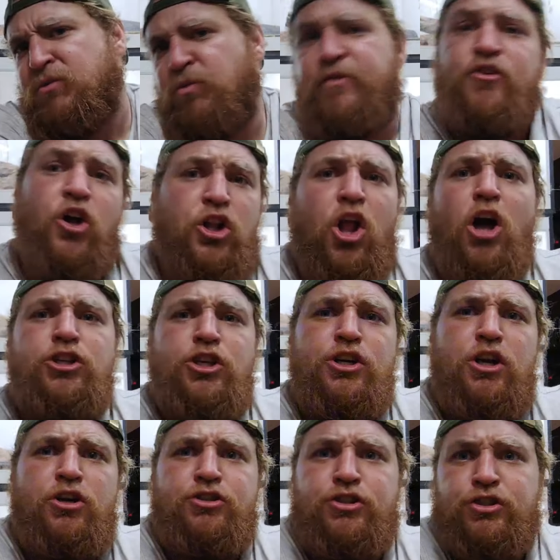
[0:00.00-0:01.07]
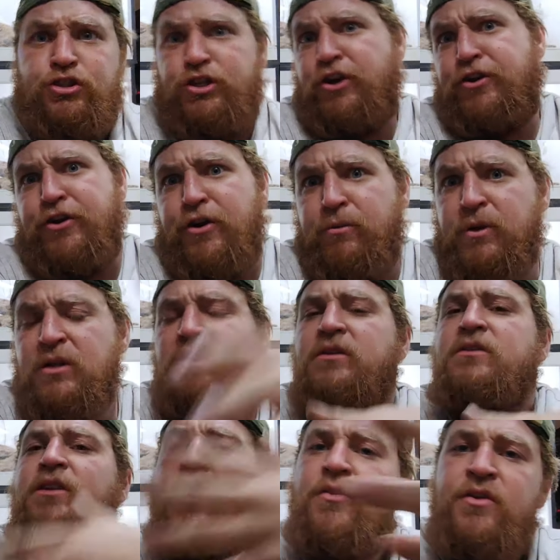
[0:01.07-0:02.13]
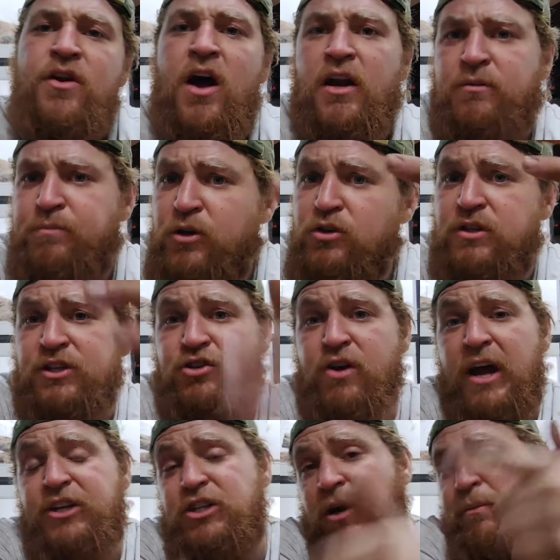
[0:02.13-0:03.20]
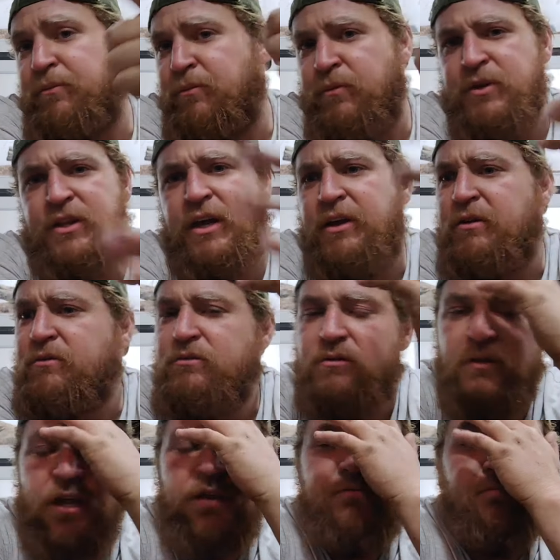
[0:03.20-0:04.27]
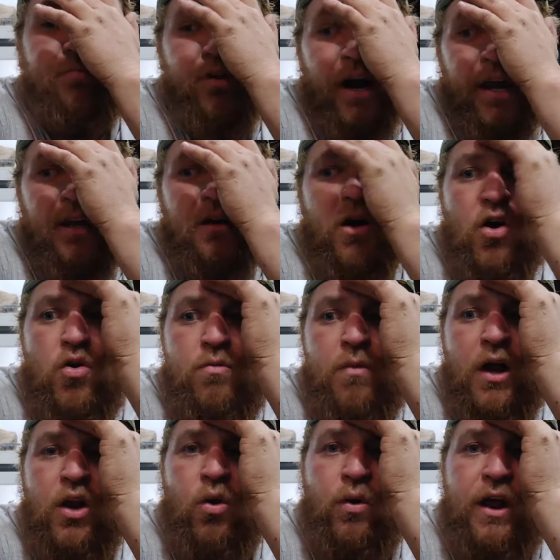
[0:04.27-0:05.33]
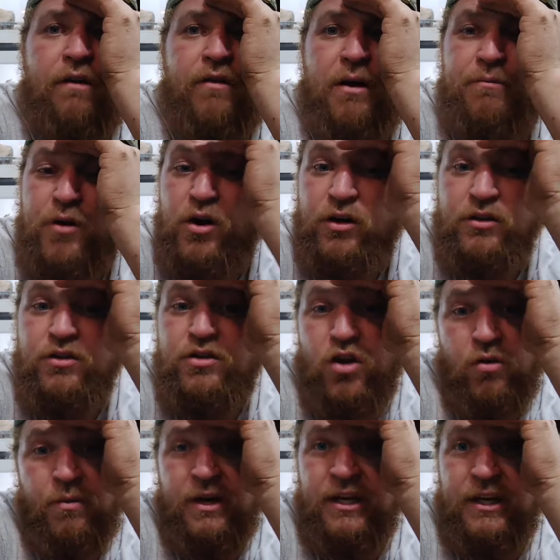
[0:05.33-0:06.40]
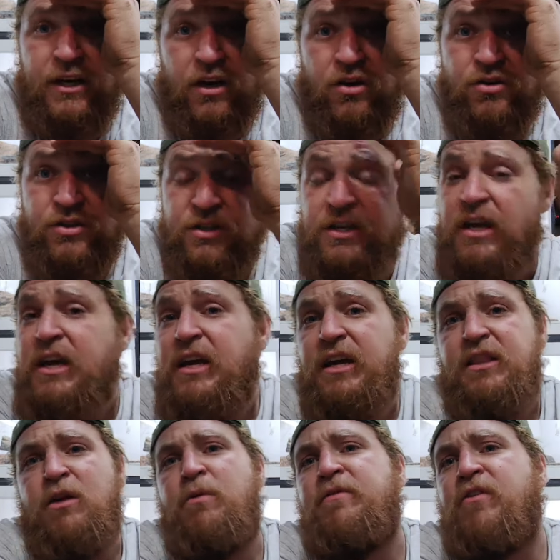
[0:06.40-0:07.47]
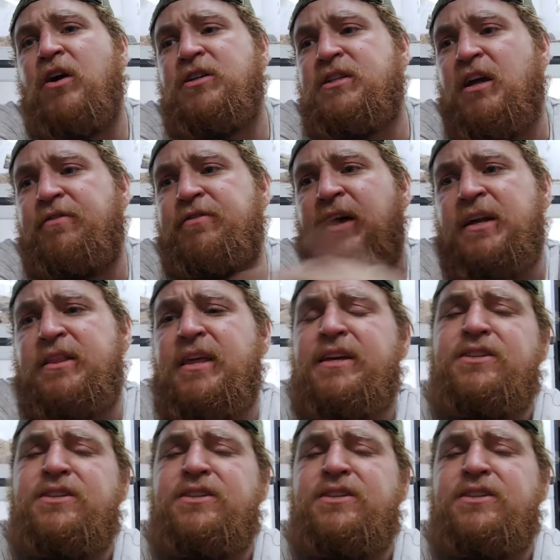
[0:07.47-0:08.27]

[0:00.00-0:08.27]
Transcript: we've got glass enclosures. They're durable. No, they're not, because they scratch up when they break. Oh my lord, have I broken so many enclosures. Then we've got stuff like the